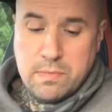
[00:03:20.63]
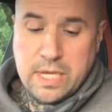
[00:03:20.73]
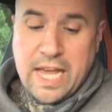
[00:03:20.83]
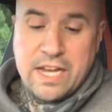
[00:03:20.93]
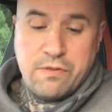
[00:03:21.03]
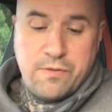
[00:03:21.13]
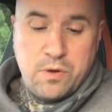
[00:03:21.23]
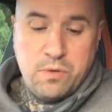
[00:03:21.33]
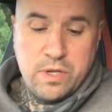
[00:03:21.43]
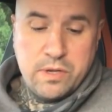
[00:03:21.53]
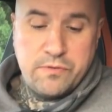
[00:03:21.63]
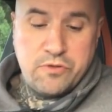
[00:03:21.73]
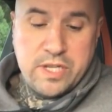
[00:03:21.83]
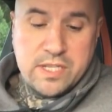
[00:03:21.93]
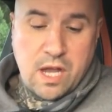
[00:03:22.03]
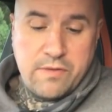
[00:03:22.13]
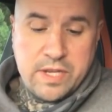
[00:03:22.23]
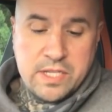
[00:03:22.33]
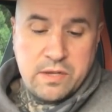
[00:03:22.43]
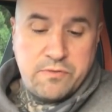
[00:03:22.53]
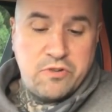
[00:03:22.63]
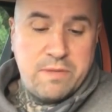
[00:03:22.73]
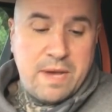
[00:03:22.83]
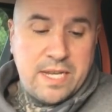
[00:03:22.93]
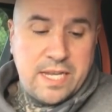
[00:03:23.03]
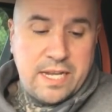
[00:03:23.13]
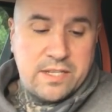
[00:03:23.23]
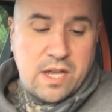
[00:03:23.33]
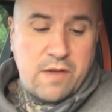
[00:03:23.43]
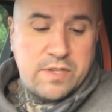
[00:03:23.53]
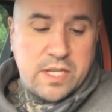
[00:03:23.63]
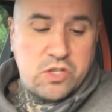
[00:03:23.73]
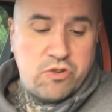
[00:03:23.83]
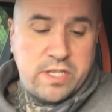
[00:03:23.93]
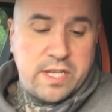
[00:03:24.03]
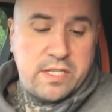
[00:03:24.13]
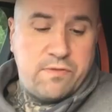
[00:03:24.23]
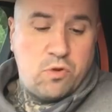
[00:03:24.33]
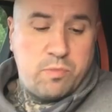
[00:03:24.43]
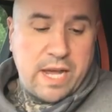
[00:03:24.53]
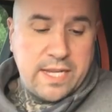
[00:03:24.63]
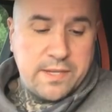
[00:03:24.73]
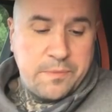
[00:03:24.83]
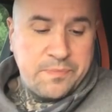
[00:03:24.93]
It had a full 3 service, 3 main dealer service history, 64 plate,